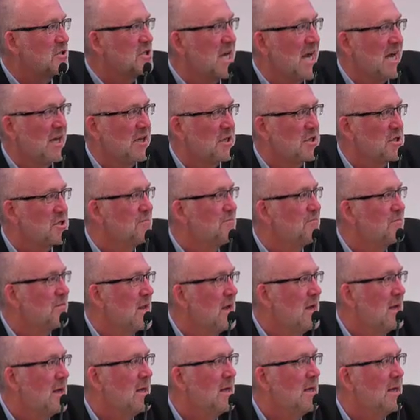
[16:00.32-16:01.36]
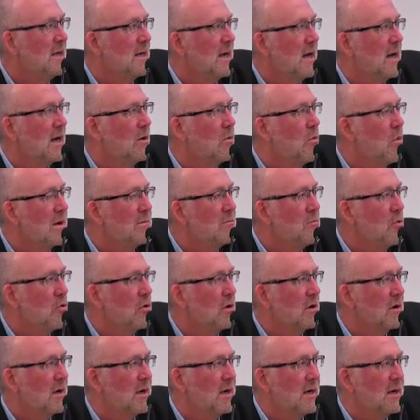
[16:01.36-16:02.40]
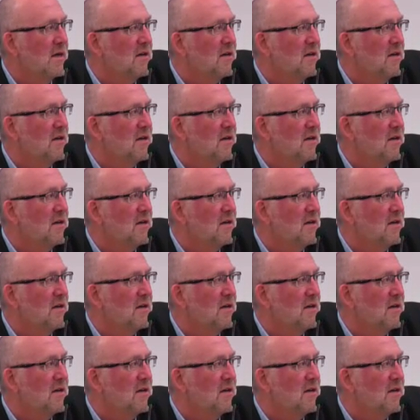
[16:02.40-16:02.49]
challenge. One more